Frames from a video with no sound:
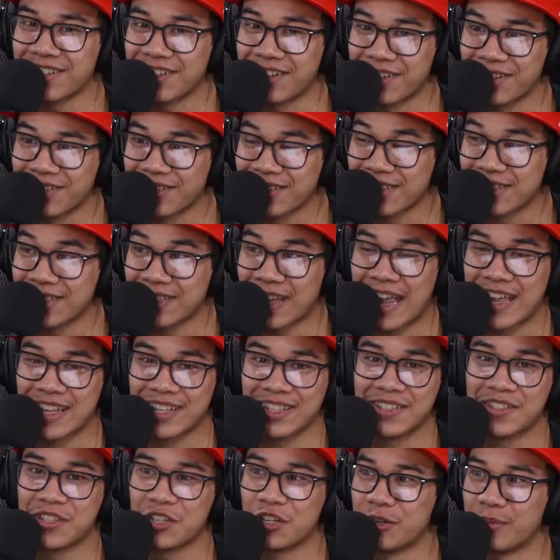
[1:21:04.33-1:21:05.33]
arc has
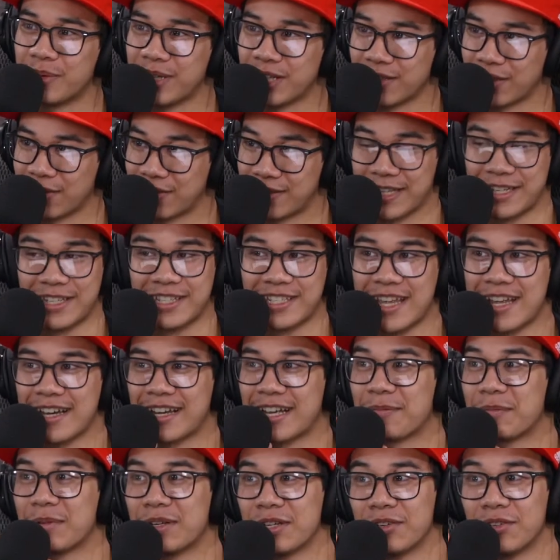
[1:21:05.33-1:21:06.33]
so many layers. And Zach,
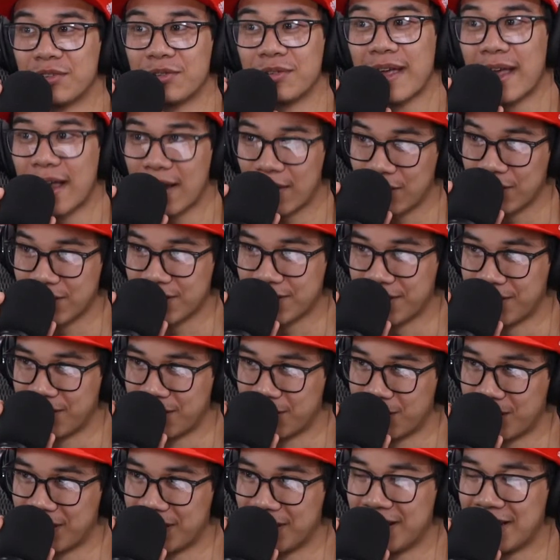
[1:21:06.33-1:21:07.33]
I'm going to go through every single
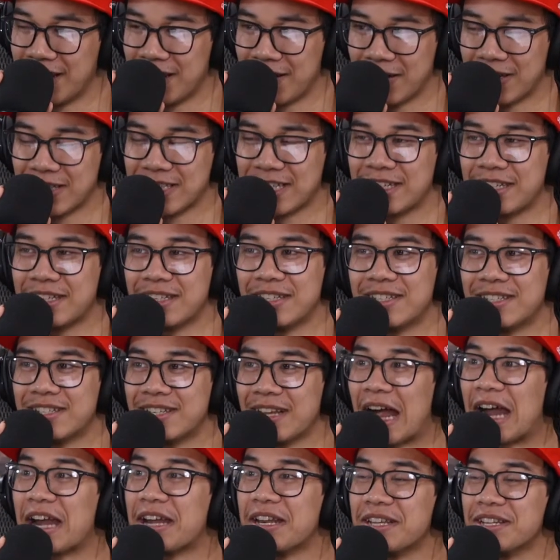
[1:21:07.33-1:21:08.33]
one because I
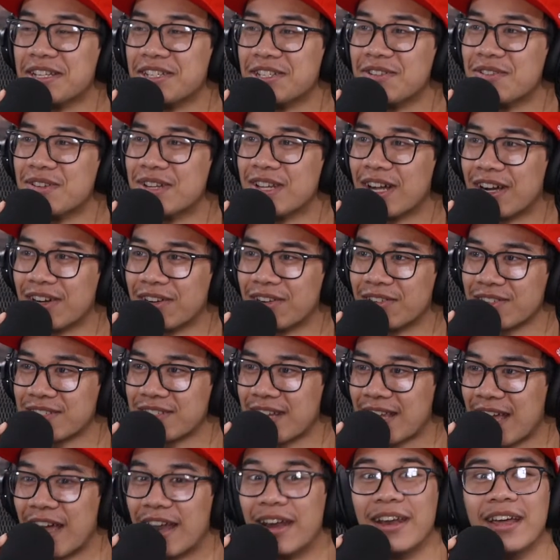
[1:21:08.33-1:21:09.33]
need you to
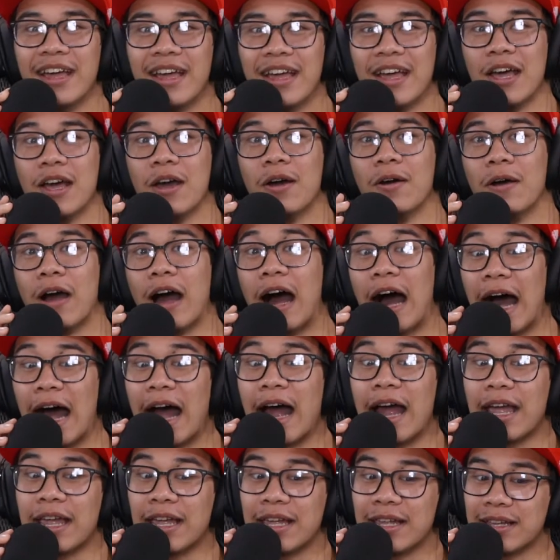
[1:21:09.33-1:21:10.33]
understand.
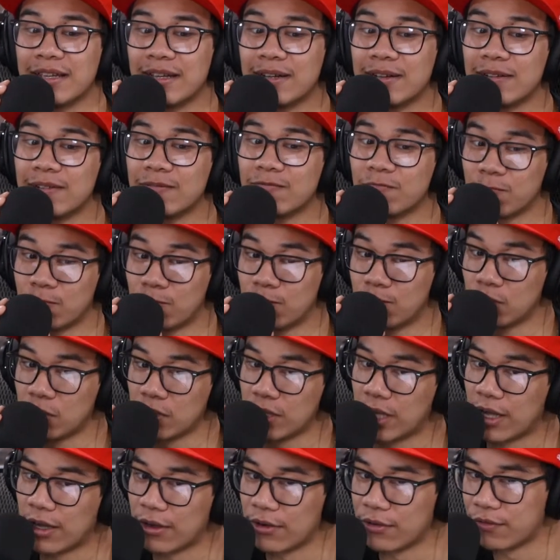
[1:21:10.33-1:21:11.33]
I
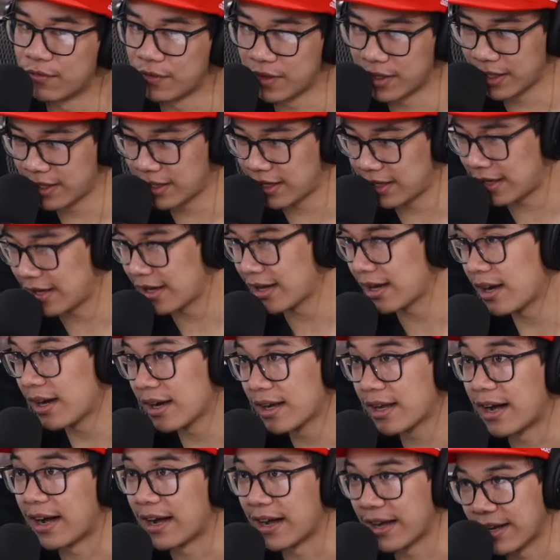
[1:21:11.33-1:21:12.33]
love
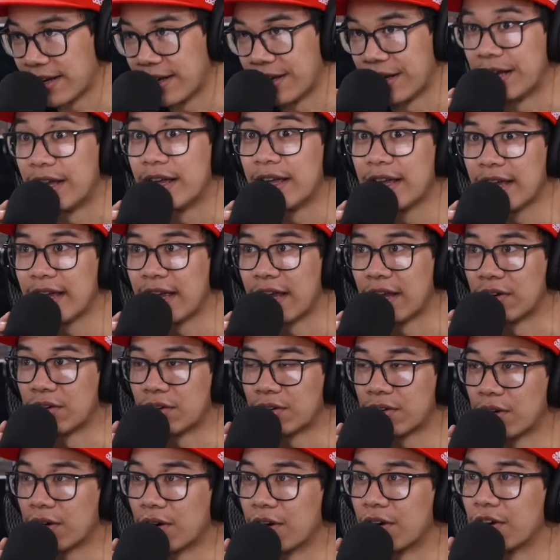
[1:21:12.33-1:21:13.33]
Kaede and
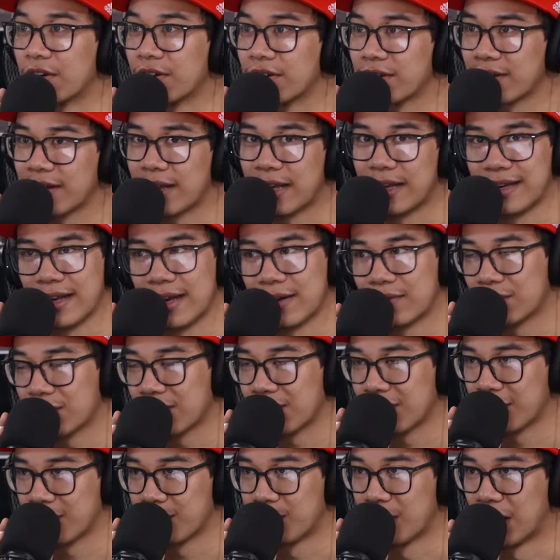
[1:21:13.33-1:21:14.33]
her arc and
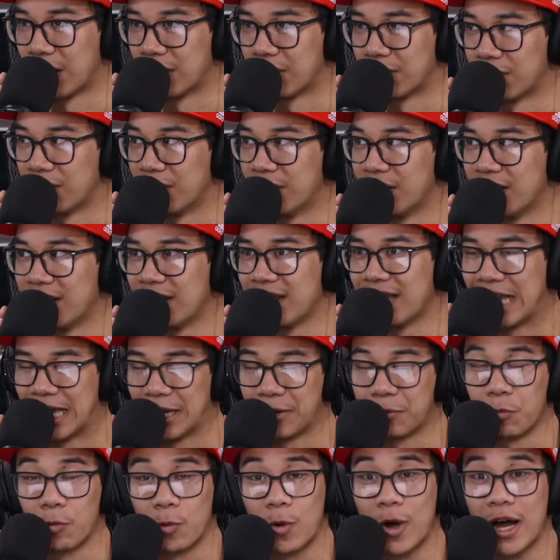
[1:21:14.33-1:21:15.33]
everything about her
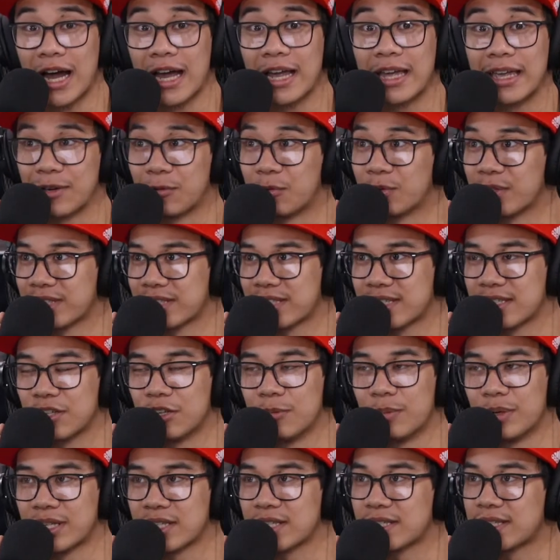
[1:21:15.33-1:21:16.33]
and why it was so
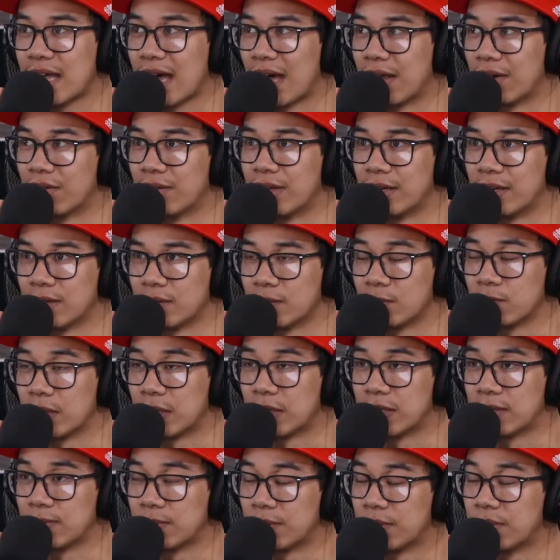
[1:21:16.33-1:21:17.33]
much sadder than
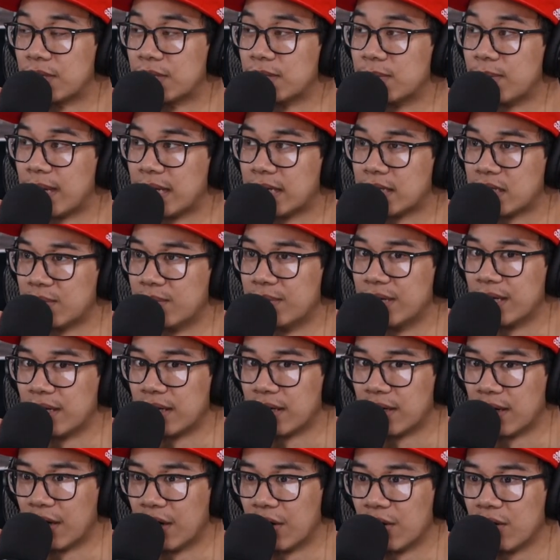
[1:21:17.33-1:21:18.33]
it was meant to be,
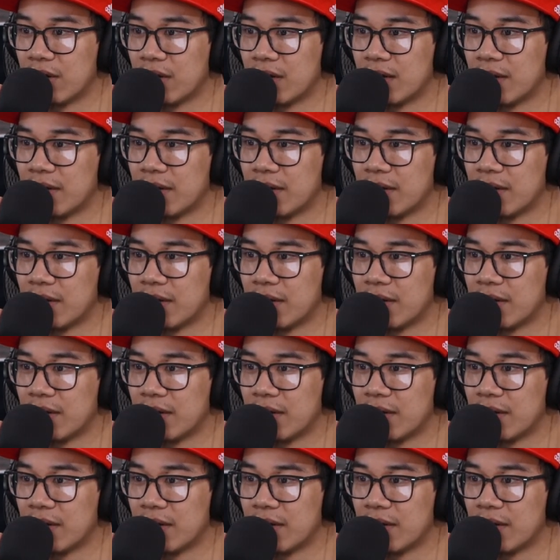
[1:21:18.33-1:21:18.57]
you know?